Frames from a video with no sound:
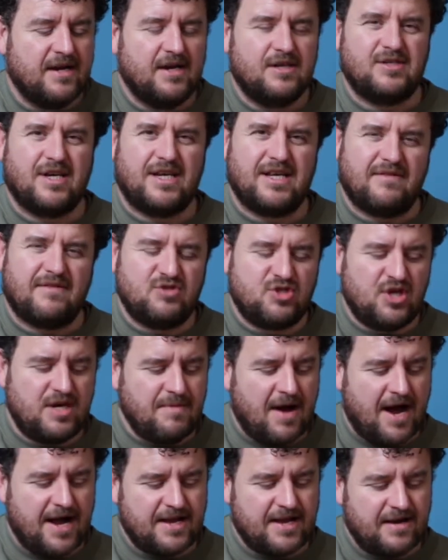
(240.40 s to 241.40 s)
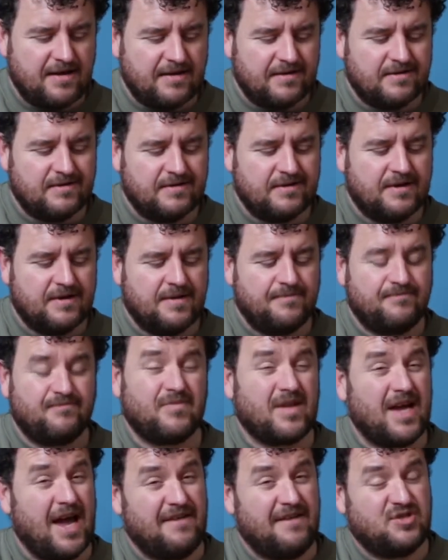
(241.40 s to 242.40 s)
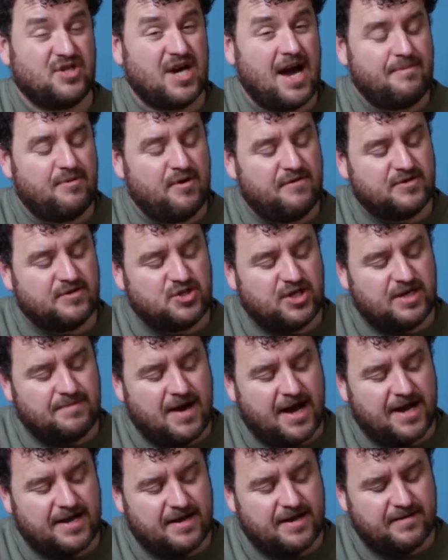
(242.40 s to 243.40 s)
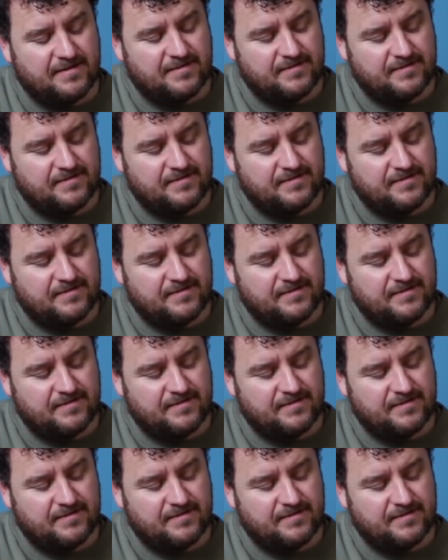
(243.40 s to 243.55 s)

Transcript: So you'd have G minor, F sharp over G minor,